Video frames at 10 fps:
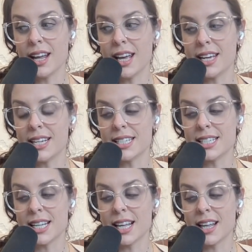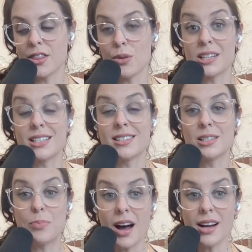is the
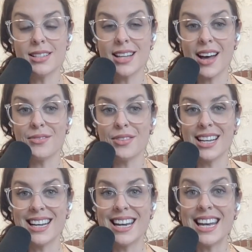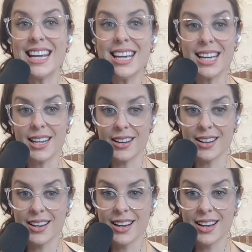response of the need